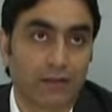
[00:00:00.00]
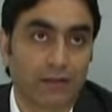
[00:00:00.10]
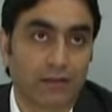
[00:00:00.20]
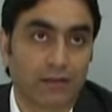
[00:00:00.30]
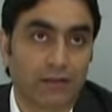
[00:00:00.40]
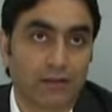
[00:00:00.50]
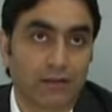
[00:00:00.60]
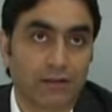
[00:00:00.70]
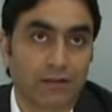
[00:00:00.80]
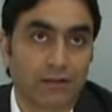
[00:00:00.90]

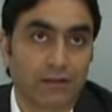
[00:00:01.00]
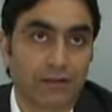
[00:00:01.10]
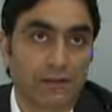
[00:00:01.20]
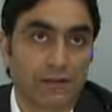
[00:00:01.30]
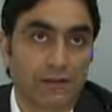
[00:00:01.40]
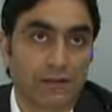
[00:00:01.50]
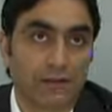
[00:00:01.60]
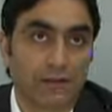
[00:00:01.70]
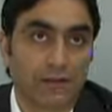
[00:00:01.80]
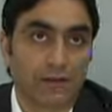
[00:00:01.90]

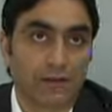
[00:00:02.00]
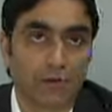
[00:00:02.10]
(no one is talking)